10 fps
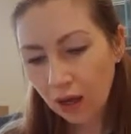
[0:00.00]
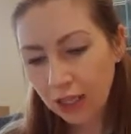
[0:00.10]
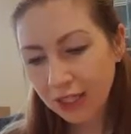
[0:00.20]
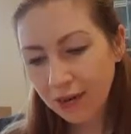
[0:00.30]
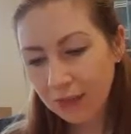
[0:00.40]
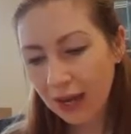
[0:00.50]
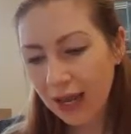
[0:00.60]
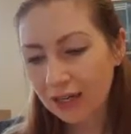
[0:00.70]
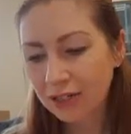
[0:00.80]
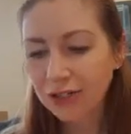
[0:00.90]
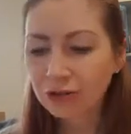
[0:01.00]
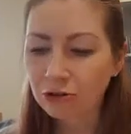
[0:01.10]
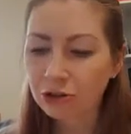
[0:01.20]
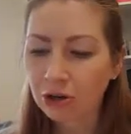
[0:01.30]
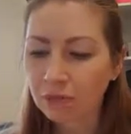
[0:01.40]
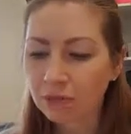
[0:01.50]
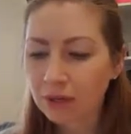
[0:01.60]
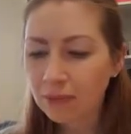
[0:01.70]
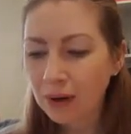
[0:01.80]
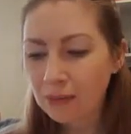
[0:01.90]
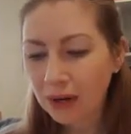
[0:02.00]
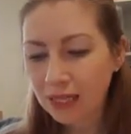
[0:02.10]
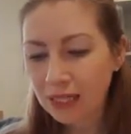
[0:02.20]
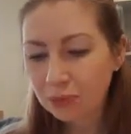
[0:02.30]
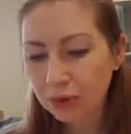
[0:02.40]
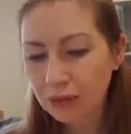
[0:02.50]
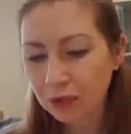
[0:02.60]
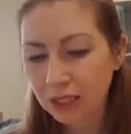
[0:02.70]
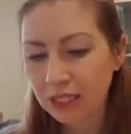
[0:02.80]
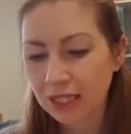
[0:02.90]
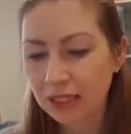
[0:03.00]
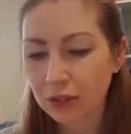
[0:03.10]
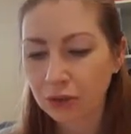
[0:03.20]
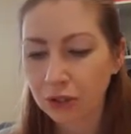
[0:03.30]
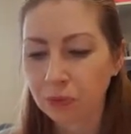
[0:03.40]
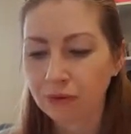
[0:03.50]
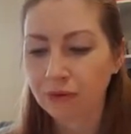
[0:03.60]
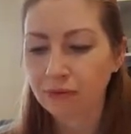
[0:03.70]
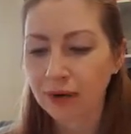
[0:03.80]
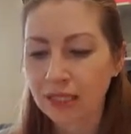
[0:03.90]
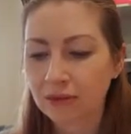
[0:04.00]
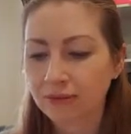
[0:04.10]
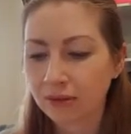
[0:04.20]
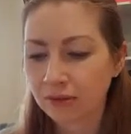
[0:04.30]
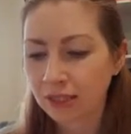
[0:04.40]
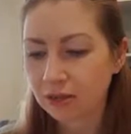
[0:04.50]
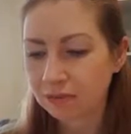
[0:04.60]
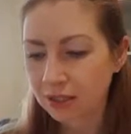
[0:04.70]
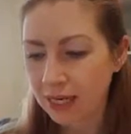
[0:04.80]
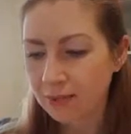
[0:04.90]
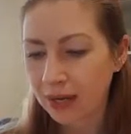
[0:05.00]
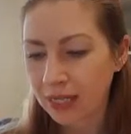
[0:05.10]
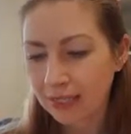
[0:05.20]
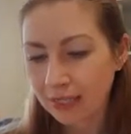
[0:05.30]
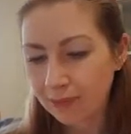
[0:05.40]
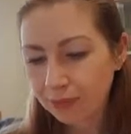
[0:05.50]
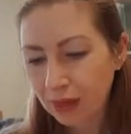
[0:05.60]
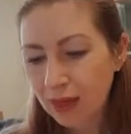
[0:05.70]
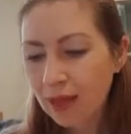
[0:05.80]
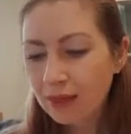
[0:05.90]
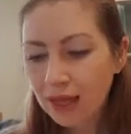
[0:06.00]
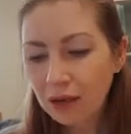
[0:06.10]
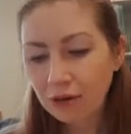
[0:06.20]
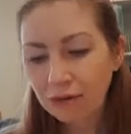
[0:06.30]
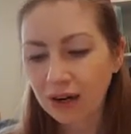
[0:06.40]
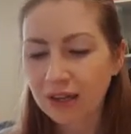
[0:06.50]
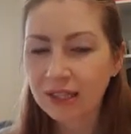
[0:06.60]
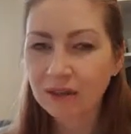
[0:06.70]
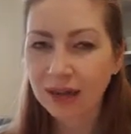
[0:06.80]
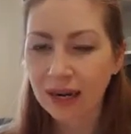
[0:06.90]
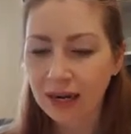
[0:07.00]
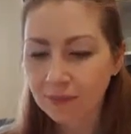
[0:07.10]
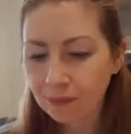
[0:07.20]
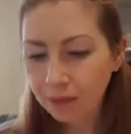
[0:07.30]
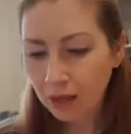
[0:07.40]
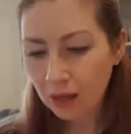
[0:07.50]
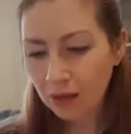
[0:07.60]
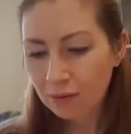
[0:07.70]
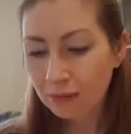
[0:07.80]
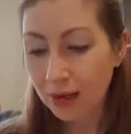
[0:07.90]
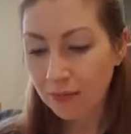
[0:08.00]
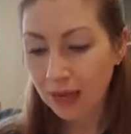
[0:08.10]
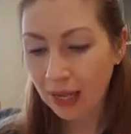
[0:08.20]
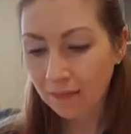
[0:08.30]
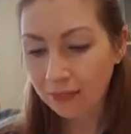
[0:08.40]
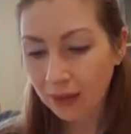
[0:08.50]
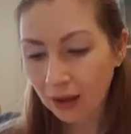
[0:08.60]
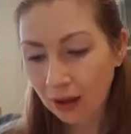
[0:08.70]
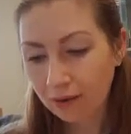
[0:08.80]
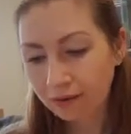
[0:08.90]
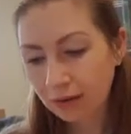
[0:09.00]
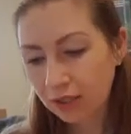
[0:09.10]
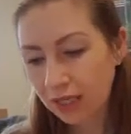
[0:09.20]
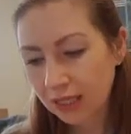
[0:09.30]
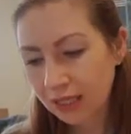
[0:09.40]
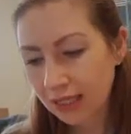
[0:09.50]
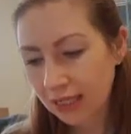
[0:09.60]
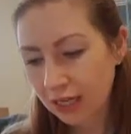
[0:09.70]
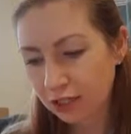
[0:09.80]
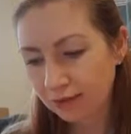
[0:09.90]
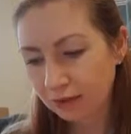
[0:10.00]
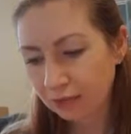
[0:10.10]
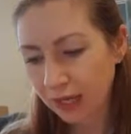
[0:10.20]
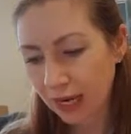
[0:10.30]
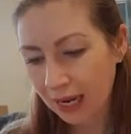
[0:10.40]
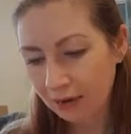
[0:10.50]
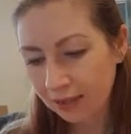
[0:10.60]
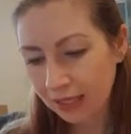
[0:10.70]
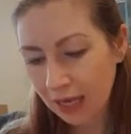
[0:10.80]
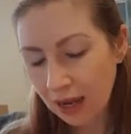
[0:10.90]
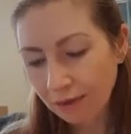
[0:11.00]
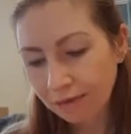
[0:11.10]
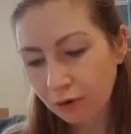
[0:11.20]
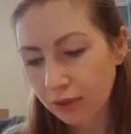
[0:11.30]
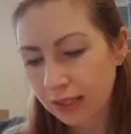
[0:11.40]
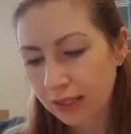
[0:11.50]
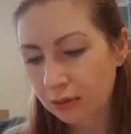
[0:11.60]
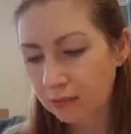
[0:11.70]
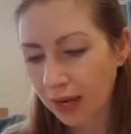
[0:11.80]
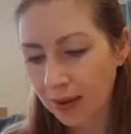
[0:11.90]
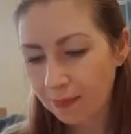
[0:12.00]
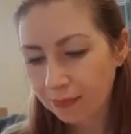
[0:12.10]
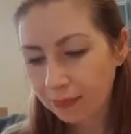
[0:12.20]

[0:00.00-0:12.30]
I shake my head. I do know Tom, but in my mind he's pretty much indistinguishable from the rest of Phil's teammates. They're your friends, they'll get it. Maybe. And Phil turns his attention from the clouds and focuses on me.